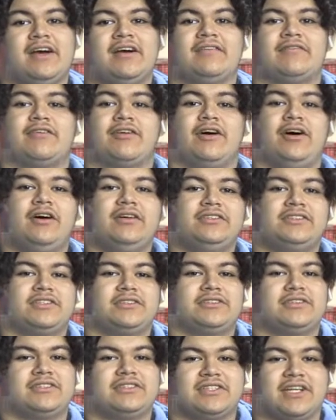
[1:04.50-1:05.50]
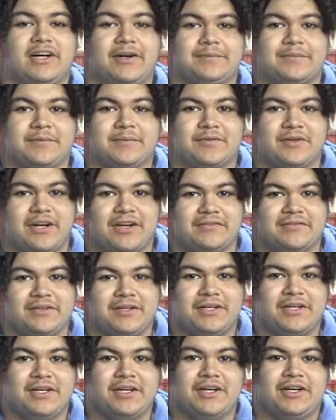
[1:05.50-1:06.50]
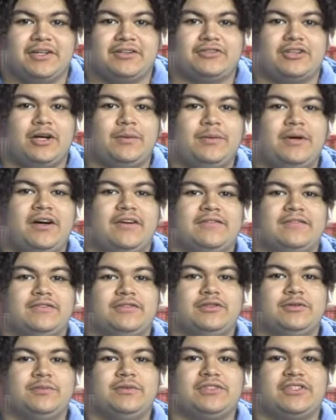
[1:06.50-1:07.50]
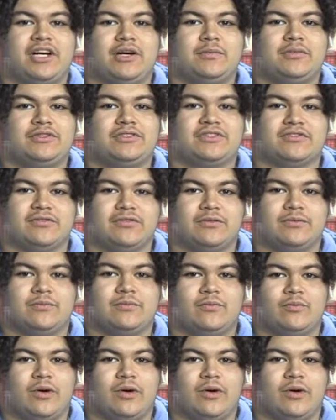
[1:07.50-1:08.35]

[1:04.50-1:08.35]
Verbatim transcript: for all children to help them thrive. Drop off new pajamas at room